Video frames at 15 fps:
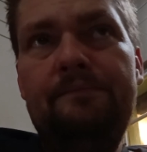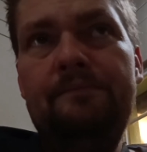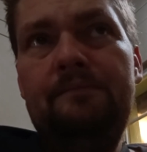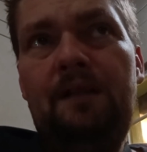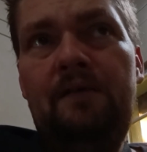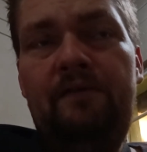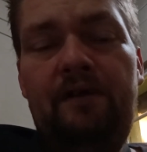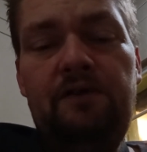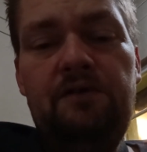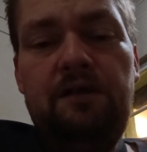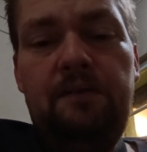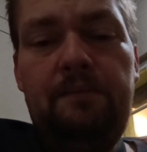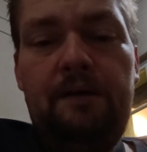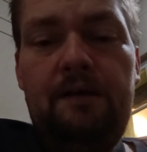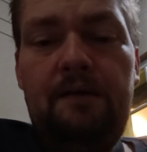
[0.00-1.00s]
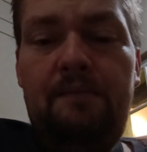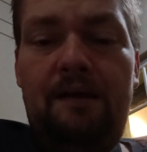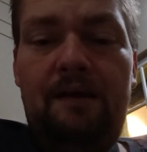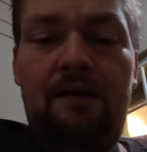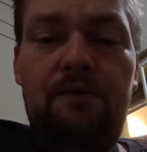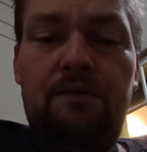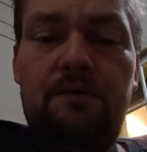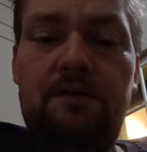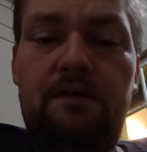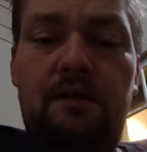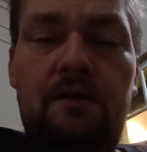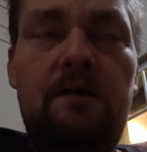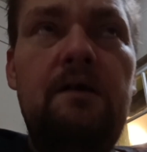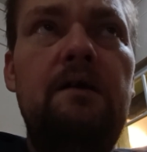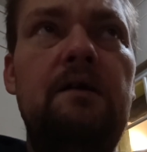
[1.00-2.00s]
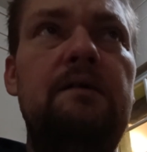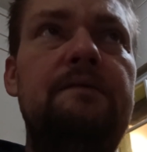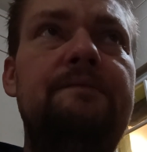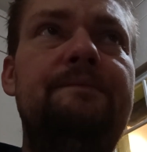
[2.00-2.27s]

eventually become hours long,